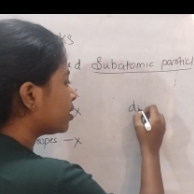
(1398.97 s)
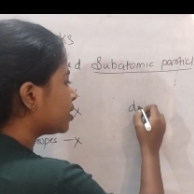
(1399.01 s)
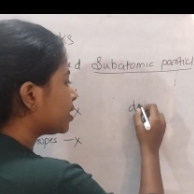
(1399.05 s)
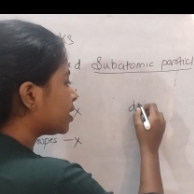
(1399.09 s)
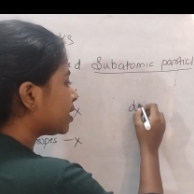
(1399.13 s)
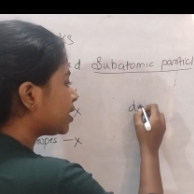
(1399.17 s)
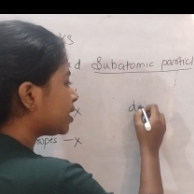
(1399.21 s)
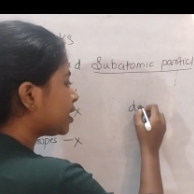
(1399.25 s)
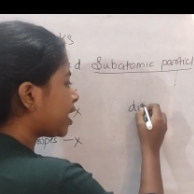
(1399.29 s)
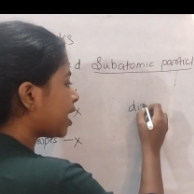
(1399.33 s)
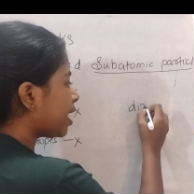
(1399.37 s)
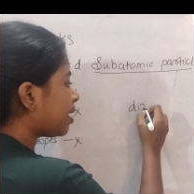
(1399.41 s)

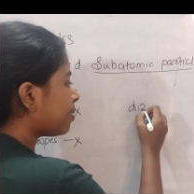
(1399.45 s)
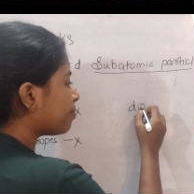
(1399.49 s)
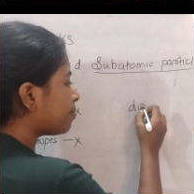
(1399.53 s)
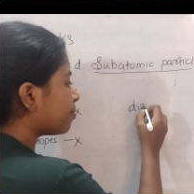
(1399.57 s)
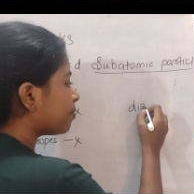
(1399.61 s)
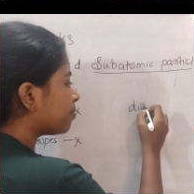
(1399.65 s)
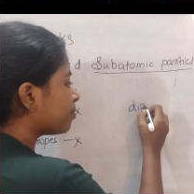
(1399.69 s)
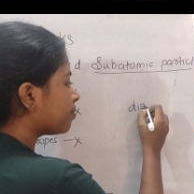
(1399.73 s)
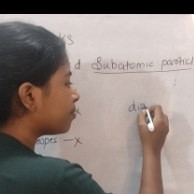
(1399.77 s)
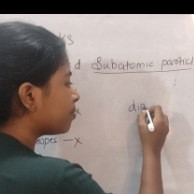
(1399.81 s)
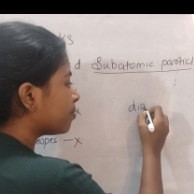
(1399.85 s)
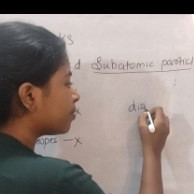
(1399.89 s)

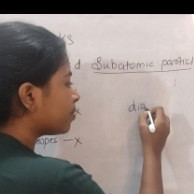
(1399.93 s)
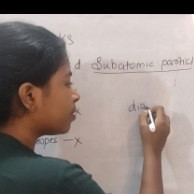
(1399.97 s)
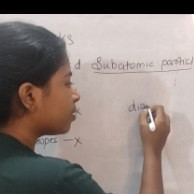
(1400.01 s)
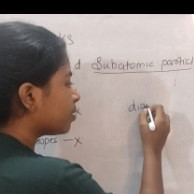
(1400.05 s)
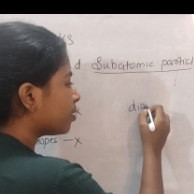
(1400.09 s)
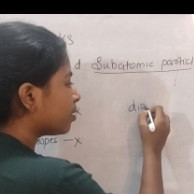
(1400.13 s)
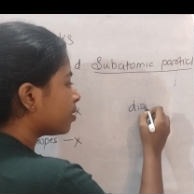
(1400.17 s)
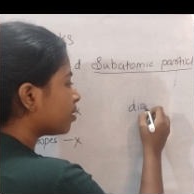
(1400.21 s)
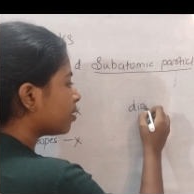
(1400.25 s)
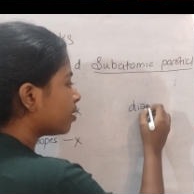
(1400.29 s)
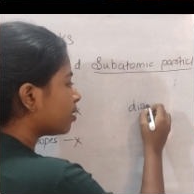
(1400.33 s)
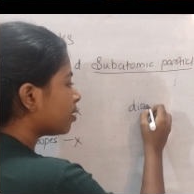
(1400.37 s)
Same
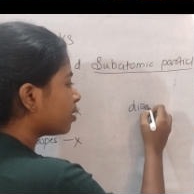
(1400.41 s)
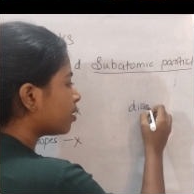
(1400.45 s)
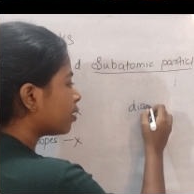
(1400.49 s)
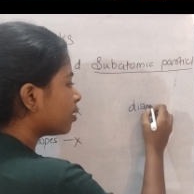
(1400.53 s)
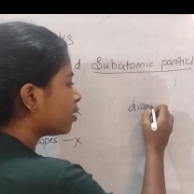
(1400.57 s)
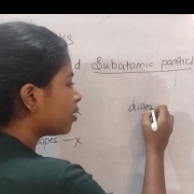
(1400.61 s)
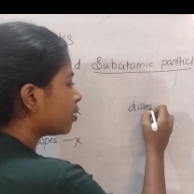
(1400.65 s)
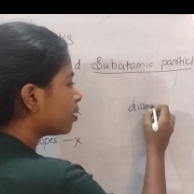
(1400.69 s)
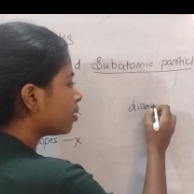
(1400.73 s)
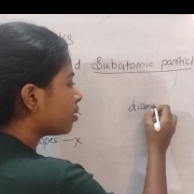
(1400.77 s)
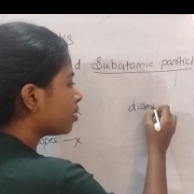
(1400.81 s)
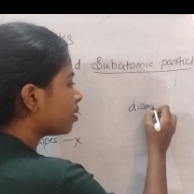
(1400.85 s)

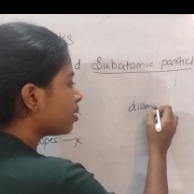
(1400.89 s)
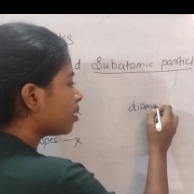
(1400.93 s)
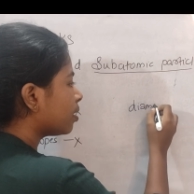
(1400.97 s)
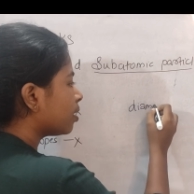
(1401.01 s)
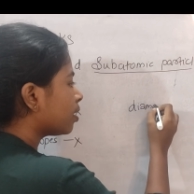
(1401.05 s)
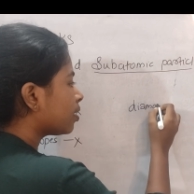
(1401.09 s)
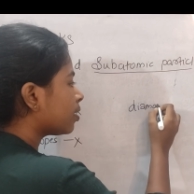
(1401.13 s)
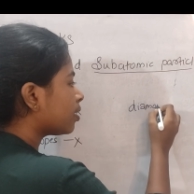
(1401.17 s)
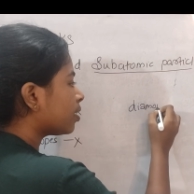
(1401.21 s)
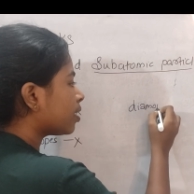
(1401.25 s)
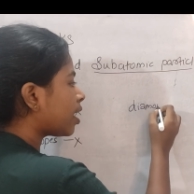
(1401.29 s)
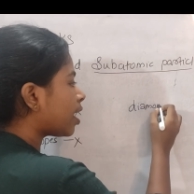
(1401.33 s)

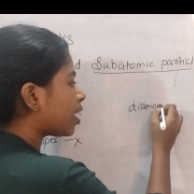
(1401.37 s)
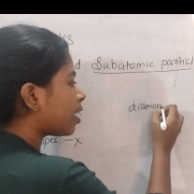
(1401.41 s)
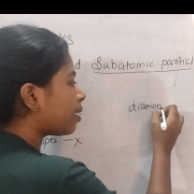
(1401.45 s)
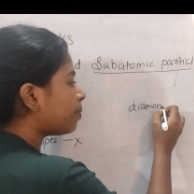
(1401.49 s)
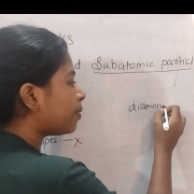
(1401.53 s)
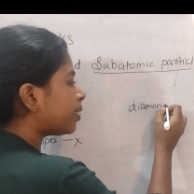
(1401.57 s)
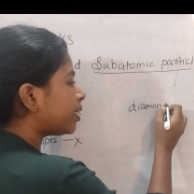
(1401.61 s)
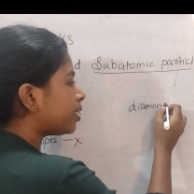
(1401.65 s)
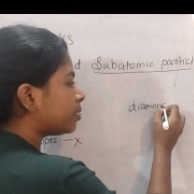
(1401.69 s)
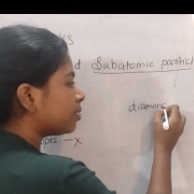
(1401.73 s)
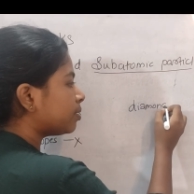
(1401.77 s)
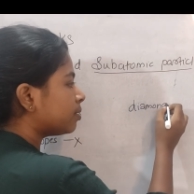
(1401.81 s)

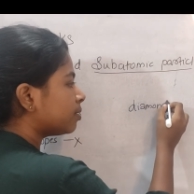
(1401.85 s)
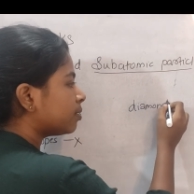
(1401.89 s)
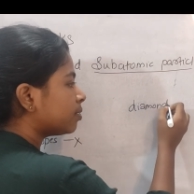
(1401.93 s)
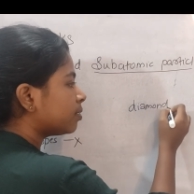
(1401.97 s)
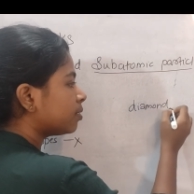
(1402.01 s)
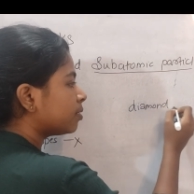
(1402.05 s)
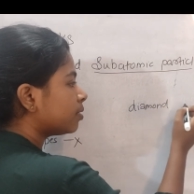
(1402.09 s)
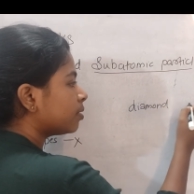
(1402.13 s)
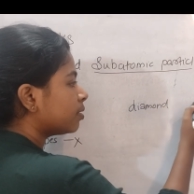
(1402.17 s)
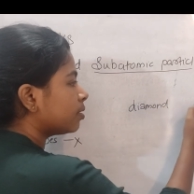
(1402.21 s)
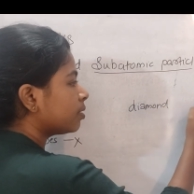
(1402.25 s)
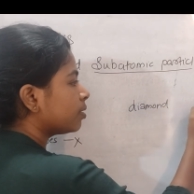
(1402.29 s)
carbon.
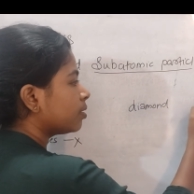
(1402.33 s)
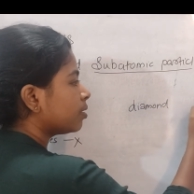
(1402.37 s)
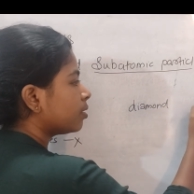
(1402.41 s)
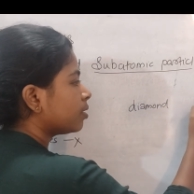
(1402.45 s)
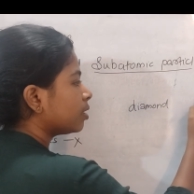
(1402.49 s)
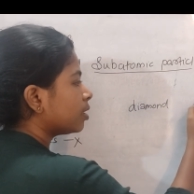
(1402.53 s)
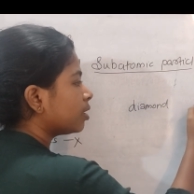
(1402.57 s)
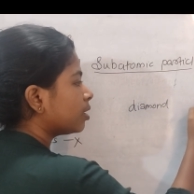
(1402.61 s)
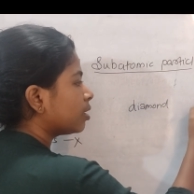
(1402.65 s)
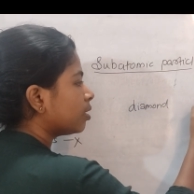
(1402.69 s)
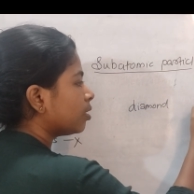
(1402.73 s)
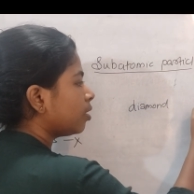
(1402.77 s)

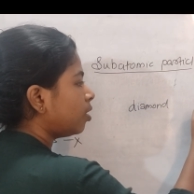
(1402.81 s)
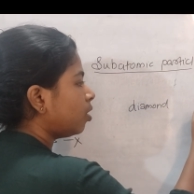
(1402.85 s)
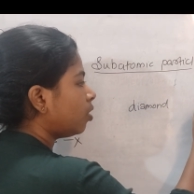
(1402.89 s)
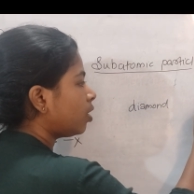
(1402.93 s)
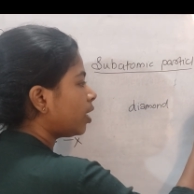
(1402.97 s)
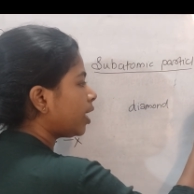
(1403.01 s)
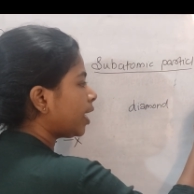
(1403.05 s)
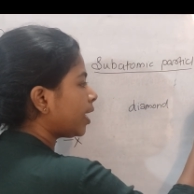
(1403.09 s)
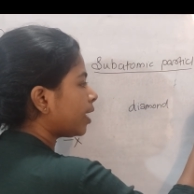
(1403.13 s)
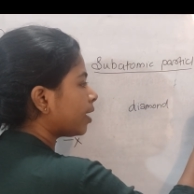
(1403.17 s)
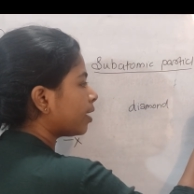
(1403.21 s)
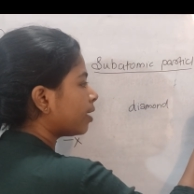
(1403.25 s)

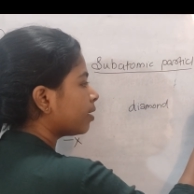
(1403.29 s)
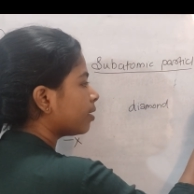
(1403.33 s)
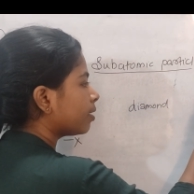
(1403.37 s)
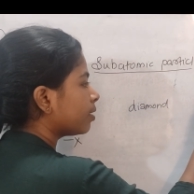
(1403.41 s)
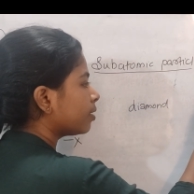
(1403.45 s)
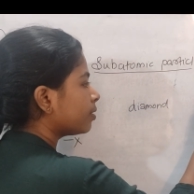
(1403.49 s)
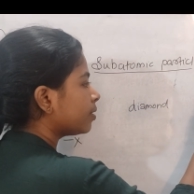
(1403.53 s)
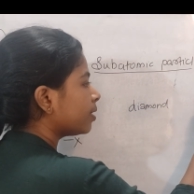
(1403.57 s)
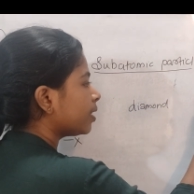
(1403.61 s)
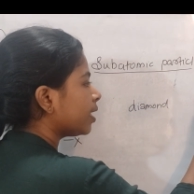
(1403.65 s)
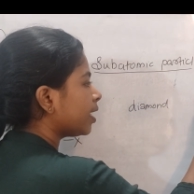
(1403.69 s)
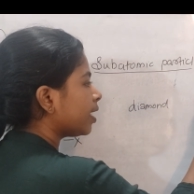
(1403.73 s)

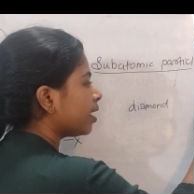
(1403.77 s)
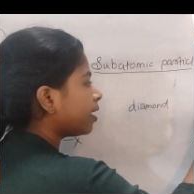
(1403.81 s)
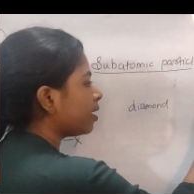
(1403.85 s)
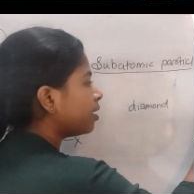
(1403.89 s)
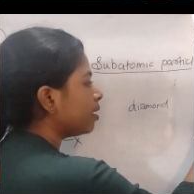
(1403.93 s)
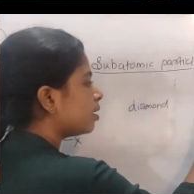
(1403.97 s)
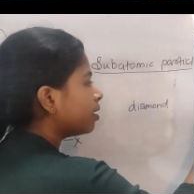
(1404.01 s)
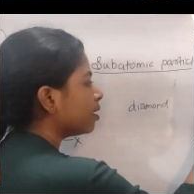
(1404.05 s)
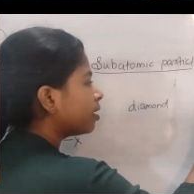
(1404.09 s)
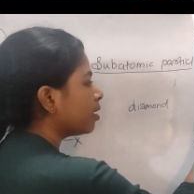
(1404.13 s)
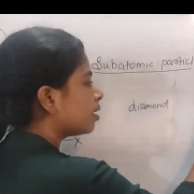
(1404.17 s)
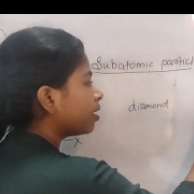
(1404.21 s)
Okay, they
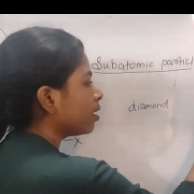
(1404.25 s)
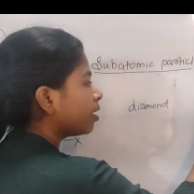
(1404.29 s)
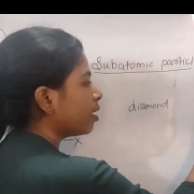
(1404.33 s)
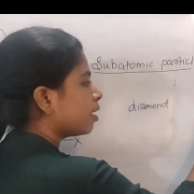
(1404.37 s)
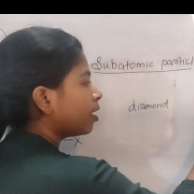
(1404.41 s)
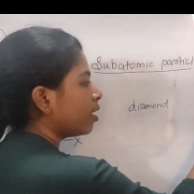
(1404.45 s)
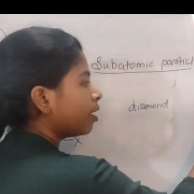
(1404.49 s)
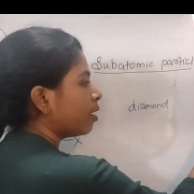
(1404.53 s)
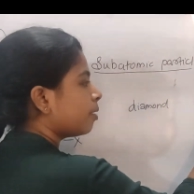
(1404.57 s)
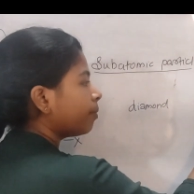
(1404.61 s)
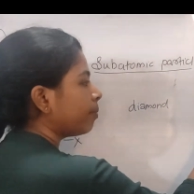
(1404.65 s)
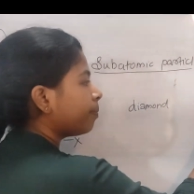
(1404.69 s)
are
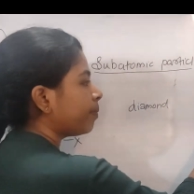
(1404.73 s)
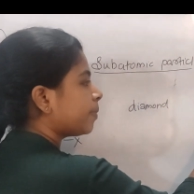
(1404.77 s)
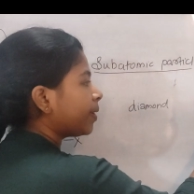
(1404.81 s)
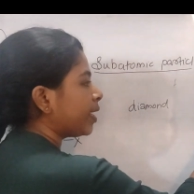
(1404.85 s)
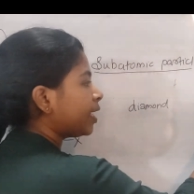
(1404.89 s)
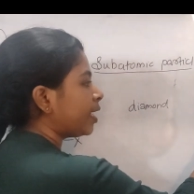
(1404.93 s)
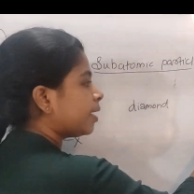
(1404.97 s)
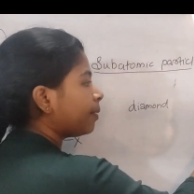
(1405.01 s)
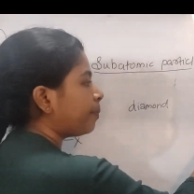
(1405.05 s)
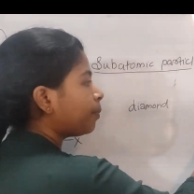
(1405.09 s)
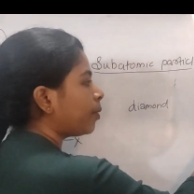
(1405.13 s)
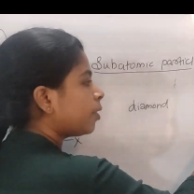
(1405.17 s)

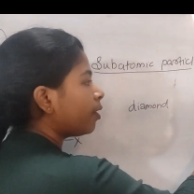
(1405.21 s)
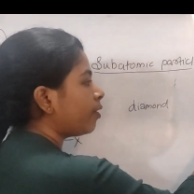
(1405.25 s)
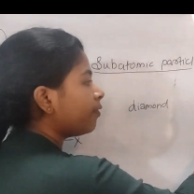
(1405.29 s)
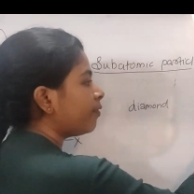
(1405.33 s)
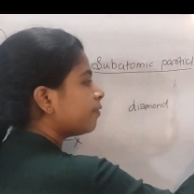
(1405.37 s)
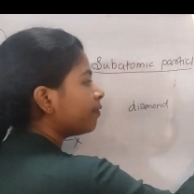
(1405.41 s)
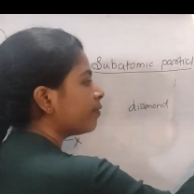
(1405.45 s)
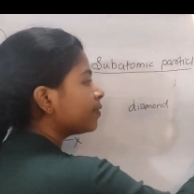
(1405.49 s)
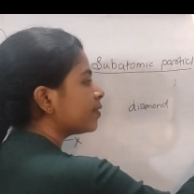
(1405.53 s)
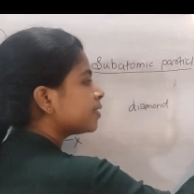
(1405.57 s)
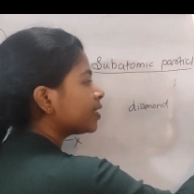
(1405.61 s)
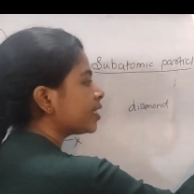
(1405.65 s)
made up
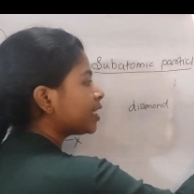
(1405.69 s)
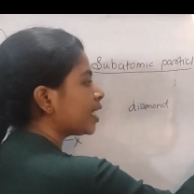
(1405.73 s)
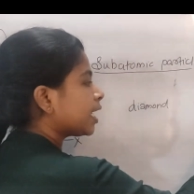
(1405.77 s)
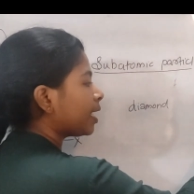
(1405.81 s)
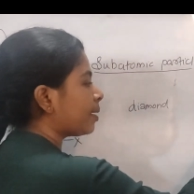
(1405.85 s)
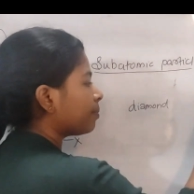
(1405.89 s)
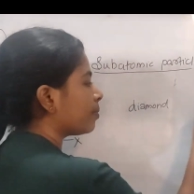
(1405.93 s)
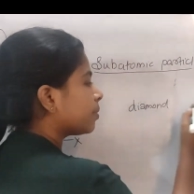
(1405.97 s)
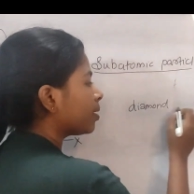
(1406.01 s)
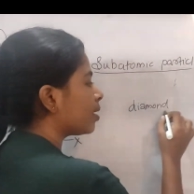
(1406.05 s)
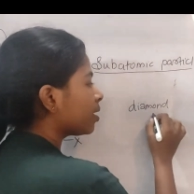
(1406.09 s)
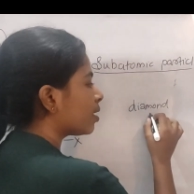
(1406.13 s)
of
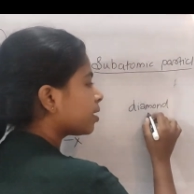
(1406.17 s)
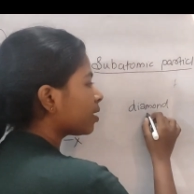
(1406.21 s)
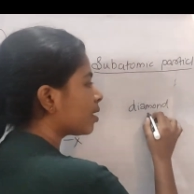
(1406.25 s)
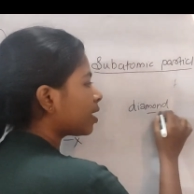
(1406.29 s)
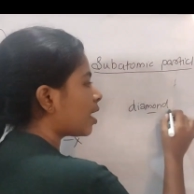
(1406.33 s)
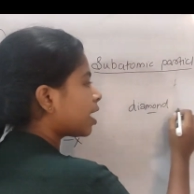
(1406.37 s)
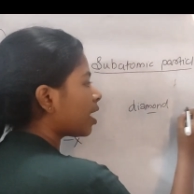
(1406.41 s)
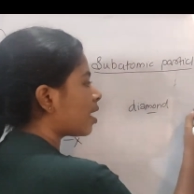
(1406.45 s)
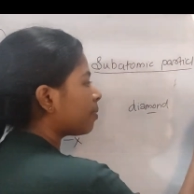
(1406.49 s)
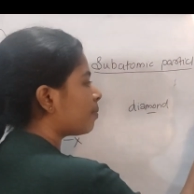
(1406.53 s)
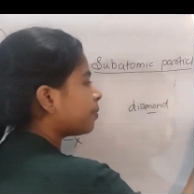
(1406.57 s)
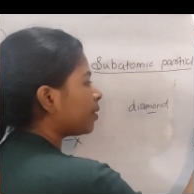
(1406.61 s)
same
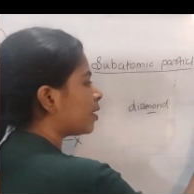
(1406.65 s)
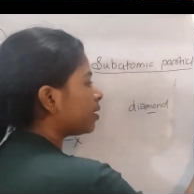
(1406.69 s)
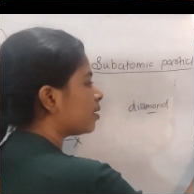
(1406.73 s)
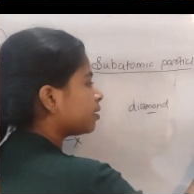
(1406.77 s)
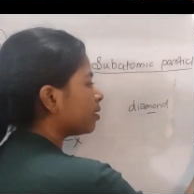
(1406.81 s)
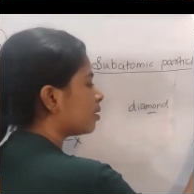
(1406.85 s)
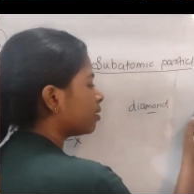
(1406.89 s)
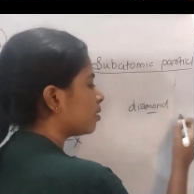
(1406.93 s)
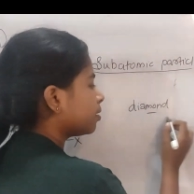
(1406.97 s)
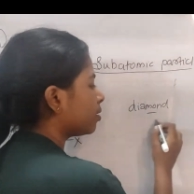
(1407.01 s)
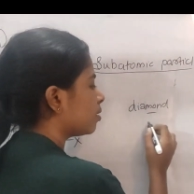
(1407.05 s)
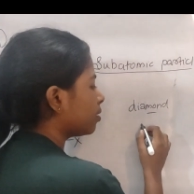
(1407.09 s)

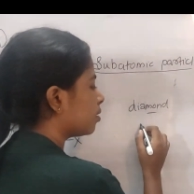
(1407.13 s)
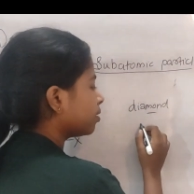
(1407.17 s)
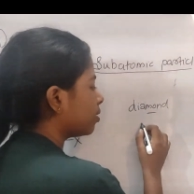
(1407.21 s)
carbon.